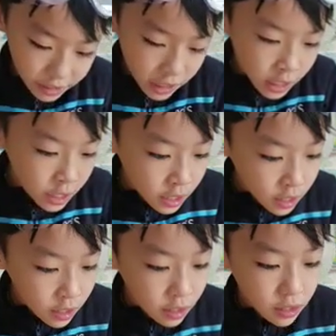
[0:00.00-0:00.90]

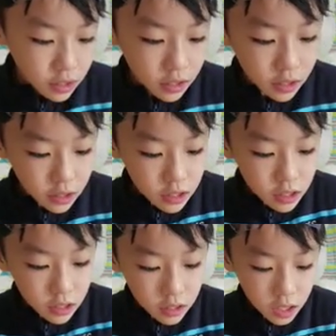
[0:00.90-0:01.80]
here.
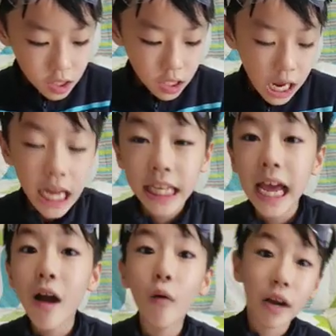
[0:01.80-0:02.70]
And
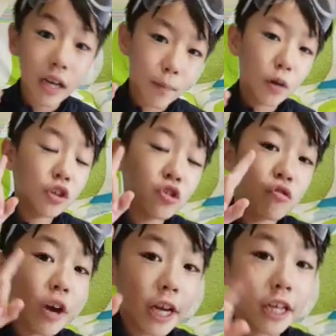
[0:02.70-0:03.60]
now we're gonna put
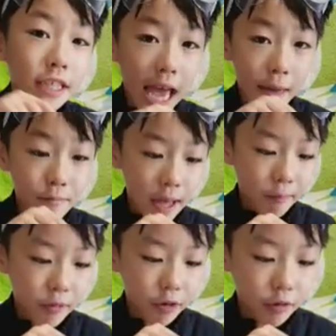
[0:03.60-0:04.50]
Uranus and
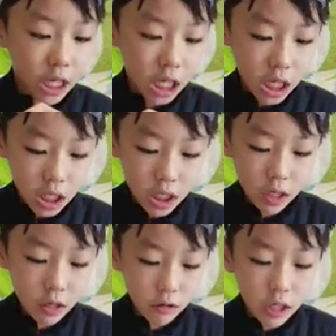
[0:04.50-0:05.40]
Neptune.
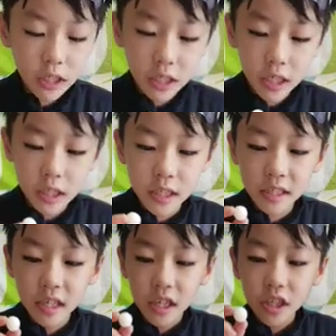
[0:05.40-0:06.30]
So this is
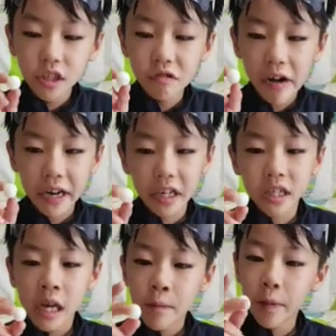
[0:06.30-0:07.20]

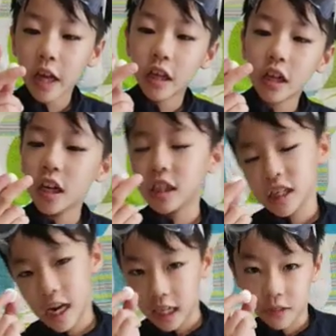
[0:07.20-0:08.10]
Uranus because
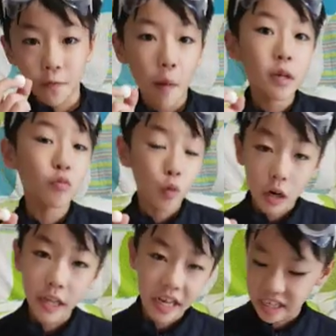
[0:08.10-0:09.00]
it's very
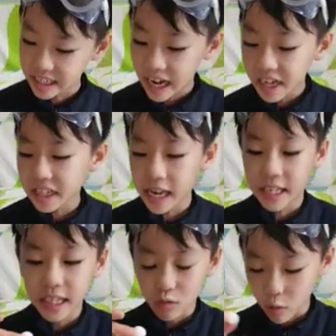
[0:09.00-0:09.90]
swirly in its eyes, and
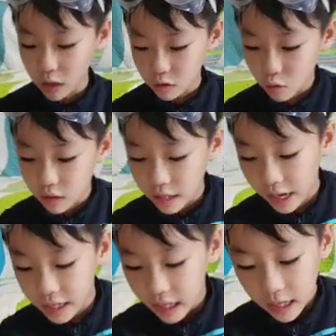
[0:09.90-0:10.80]
these swirls look
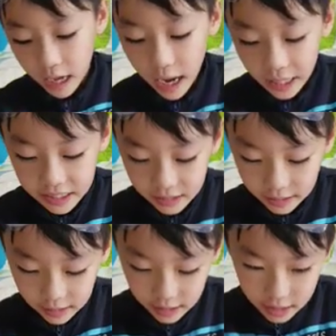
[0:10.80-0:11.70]
like ice.
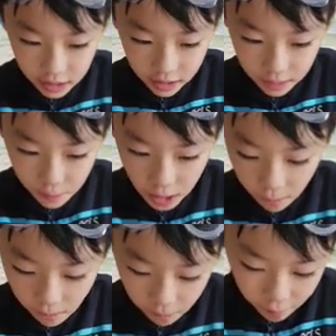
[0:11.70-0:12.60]
So I'm gonna put it
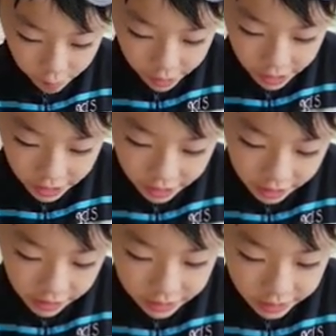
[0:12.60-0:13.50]

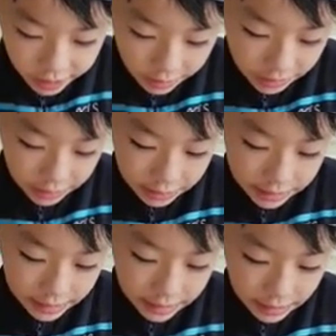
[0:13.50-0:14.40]
right
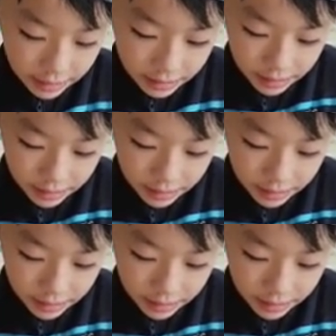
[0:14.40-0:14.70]
here.